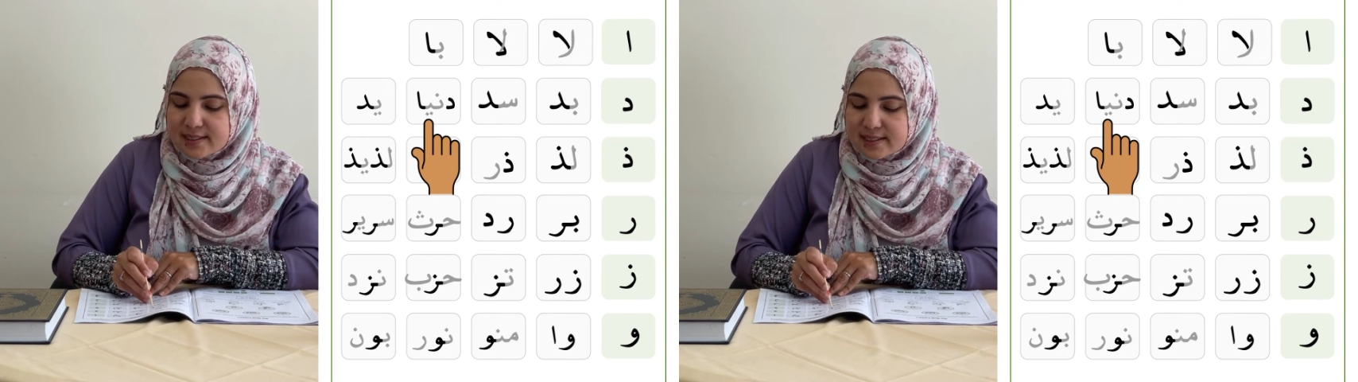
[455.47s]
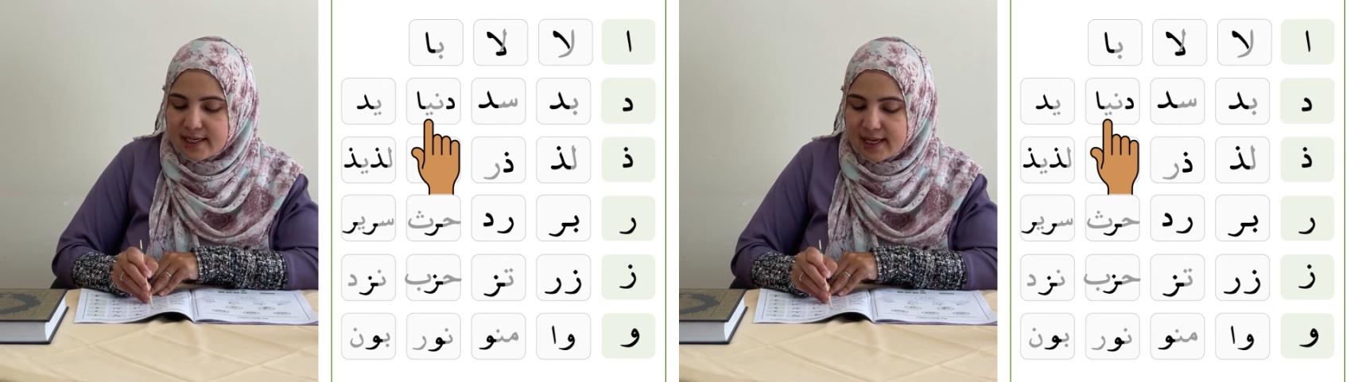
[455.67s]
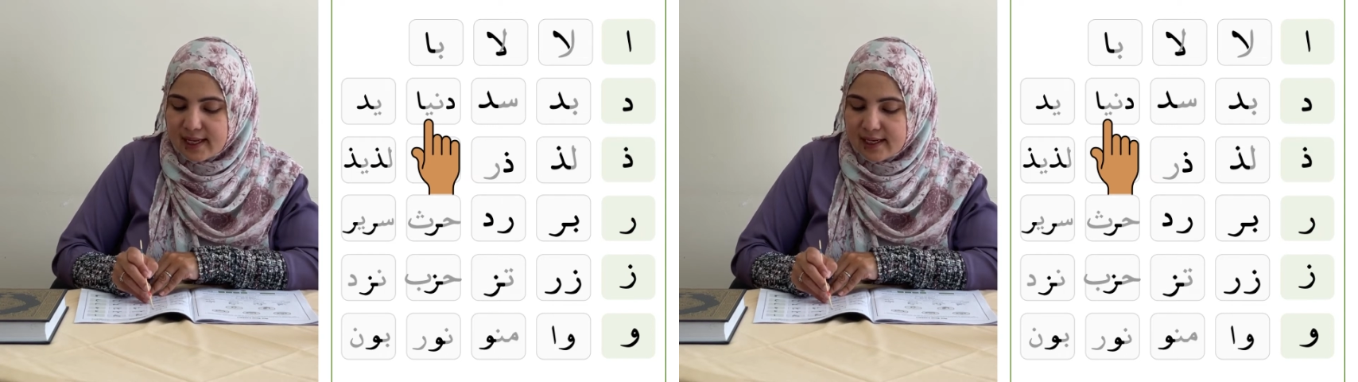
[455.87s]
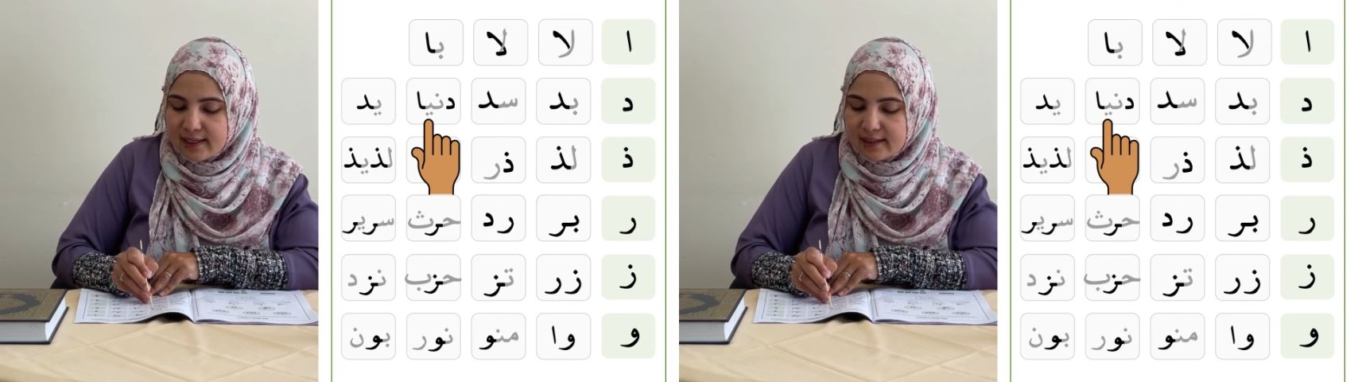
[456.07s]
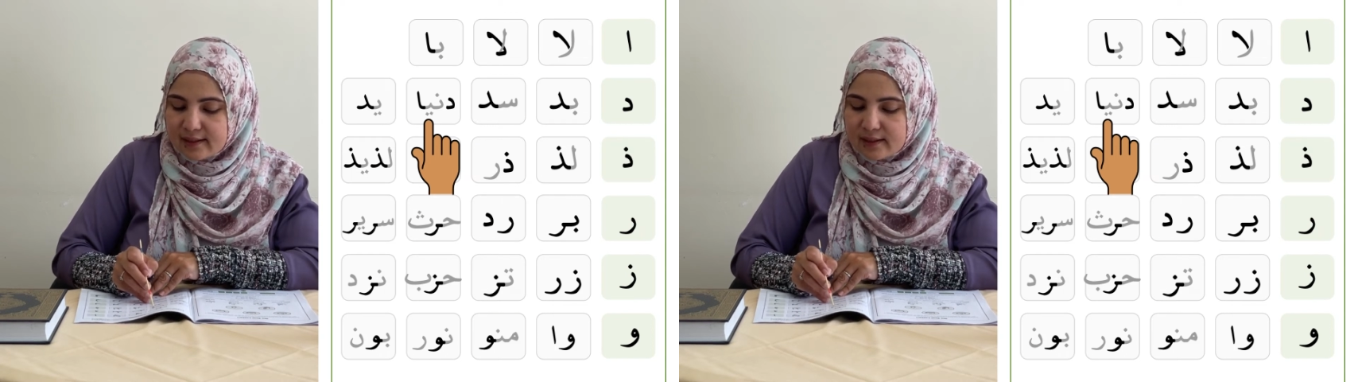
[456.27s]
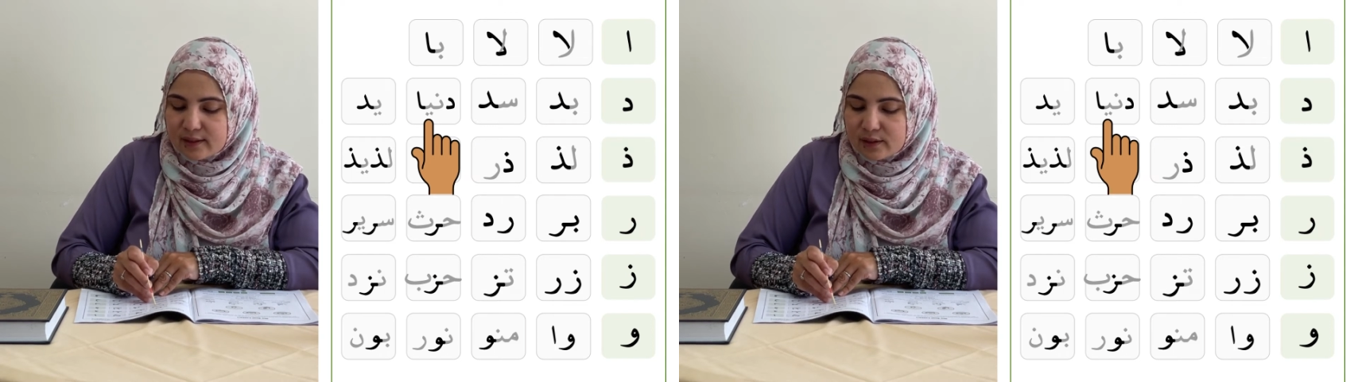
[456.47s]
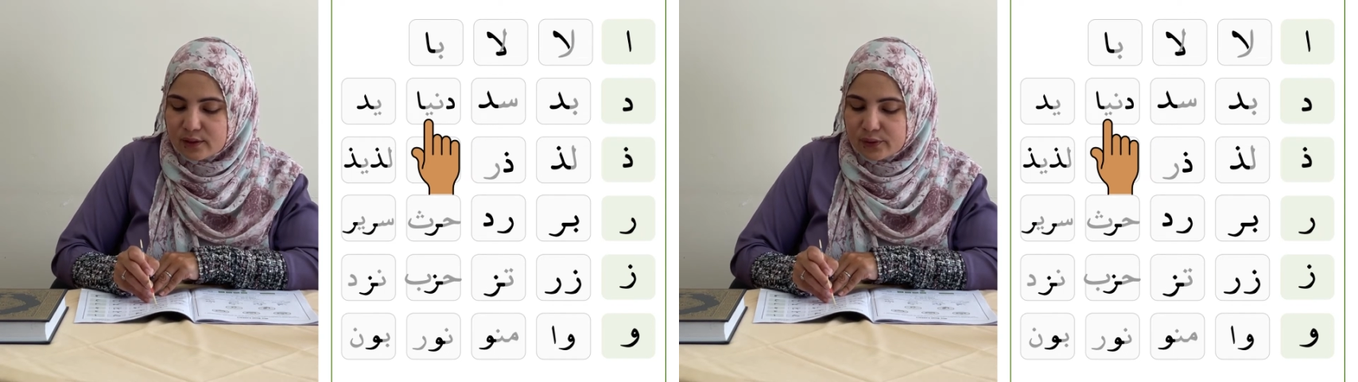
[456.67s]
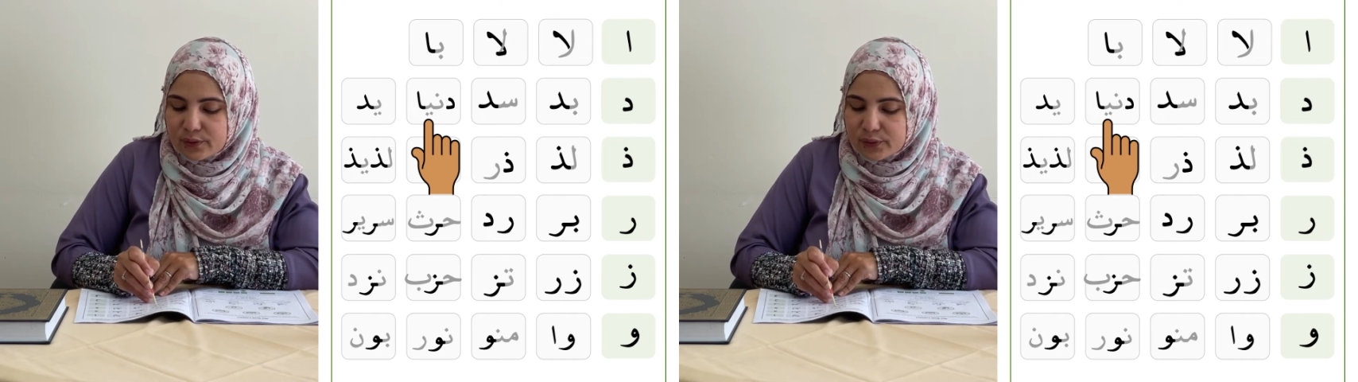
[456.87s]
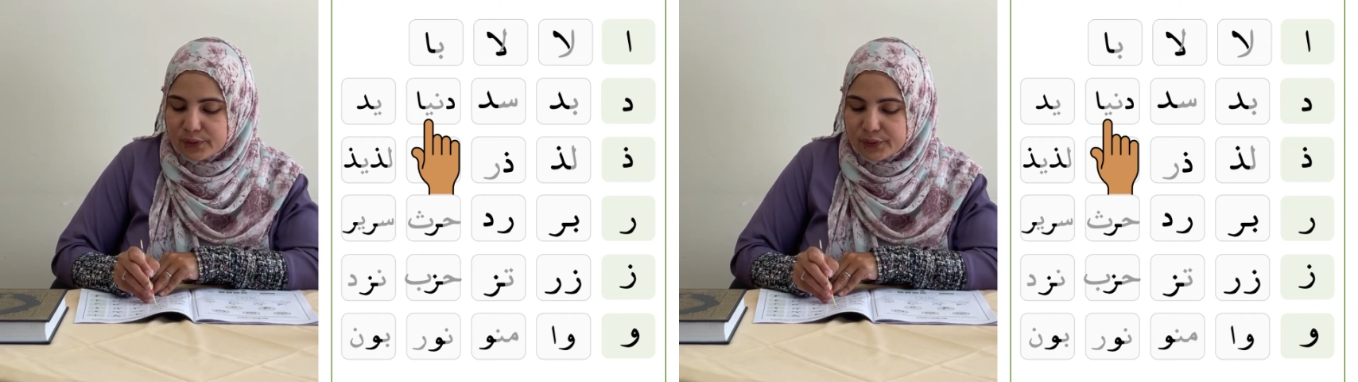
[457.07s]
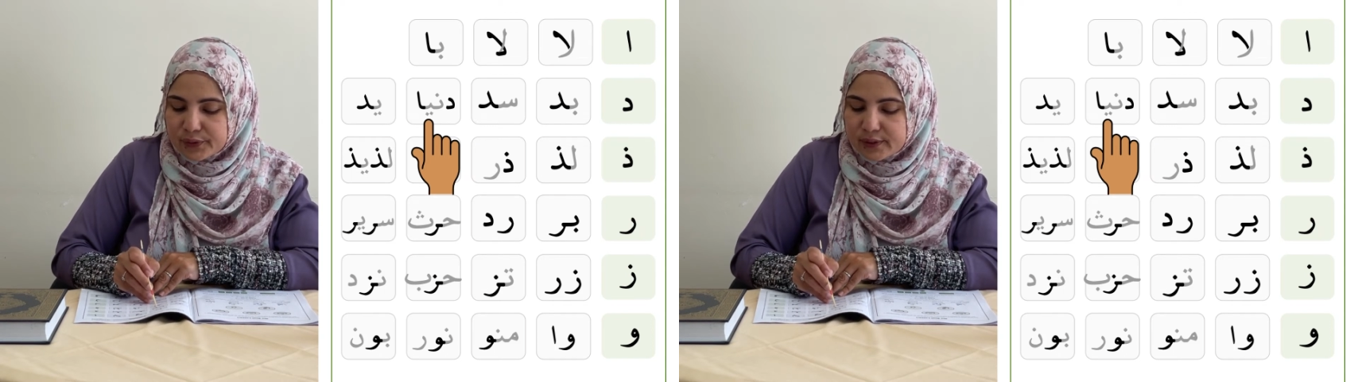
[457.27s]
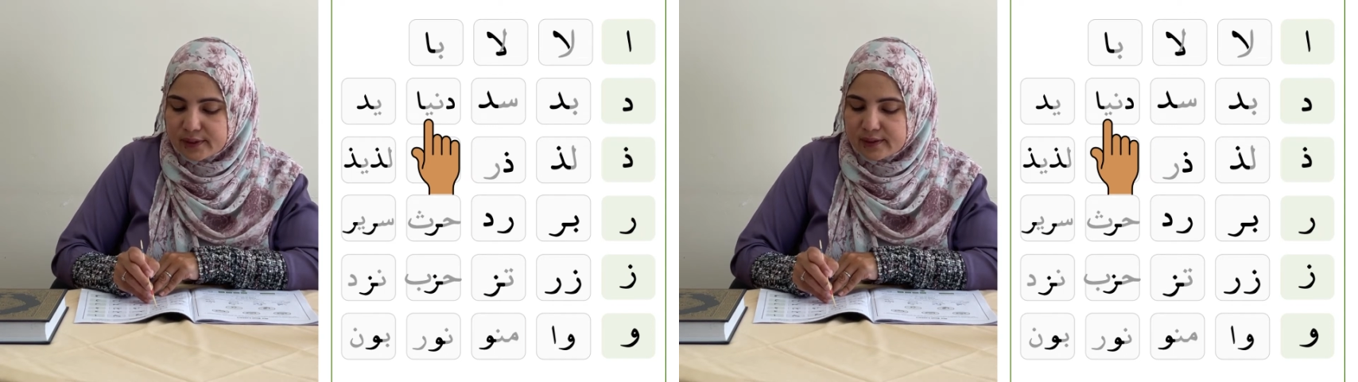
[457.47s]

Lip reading: Dal, nun,